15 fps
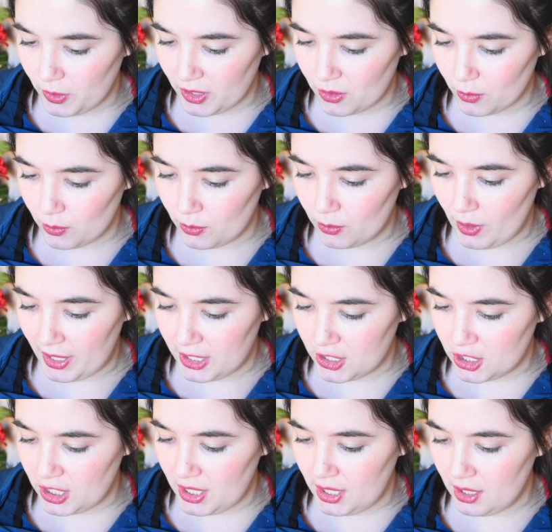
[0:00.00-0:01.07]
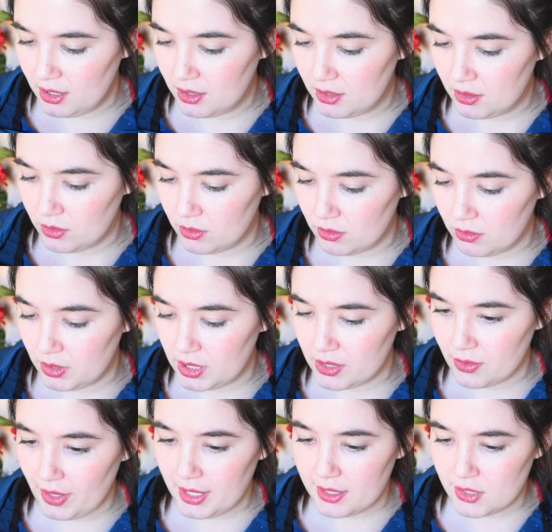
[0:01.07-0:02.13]
with reishi What
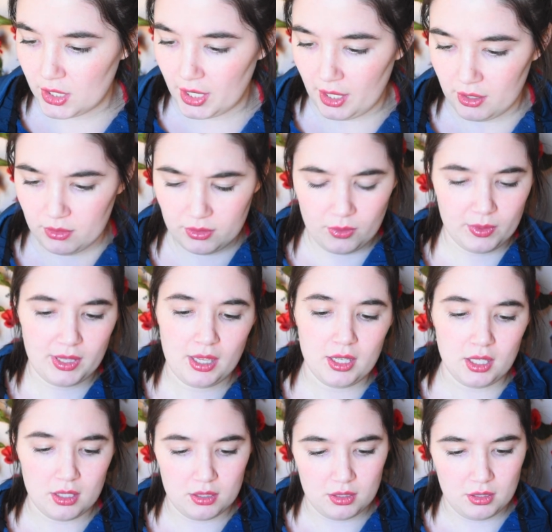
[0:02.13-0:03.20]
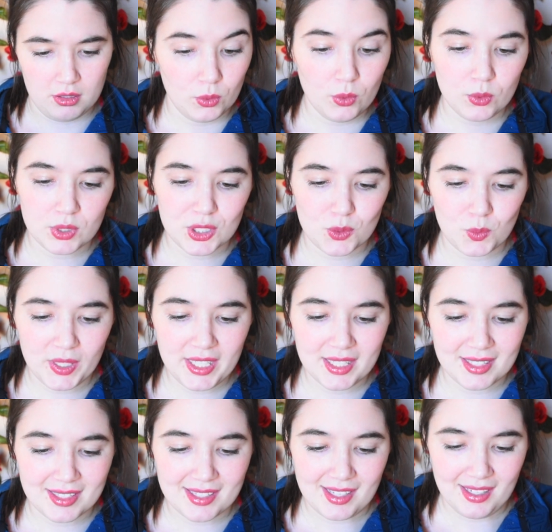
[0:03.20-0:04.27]
is reishi? I don't know what that is. Ooh,
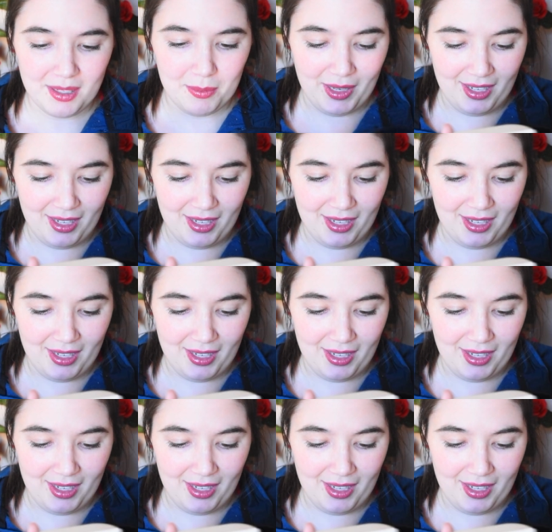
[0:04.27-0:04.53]
sweet and cinnamon.